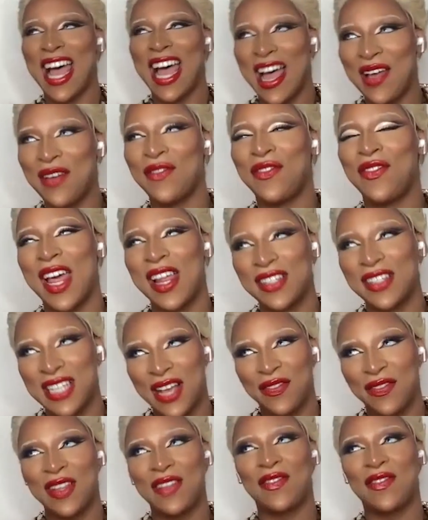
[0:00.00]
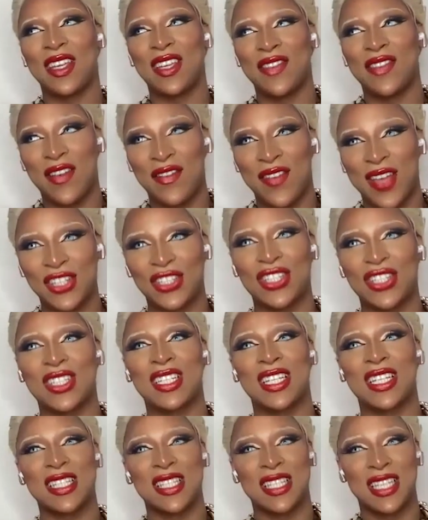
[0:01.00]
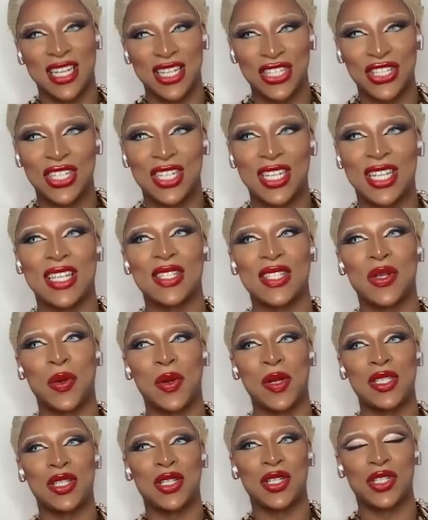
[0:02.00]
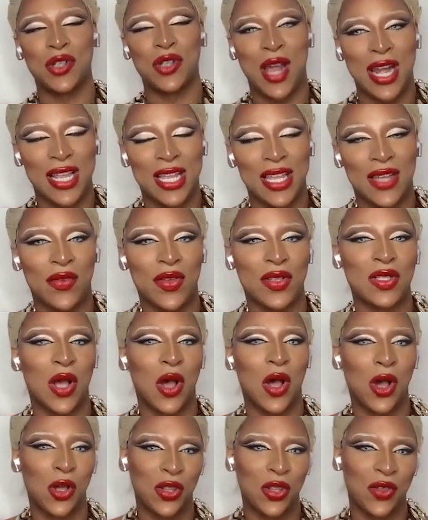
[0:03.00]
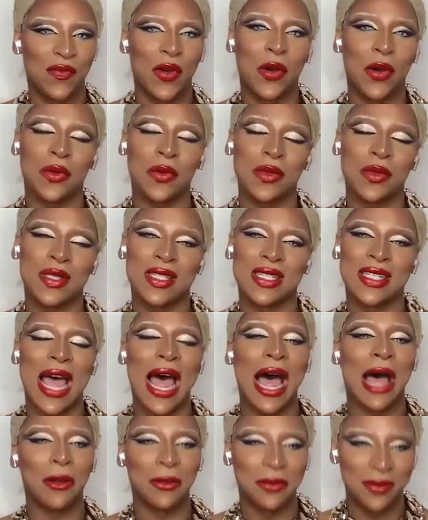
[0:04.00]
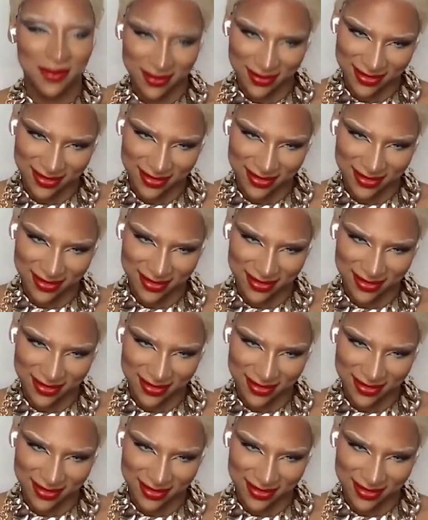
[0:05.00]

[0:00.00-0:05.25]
Yeah, definitely Vicky Vivacious, because like she is going to try and give us all the vocals down.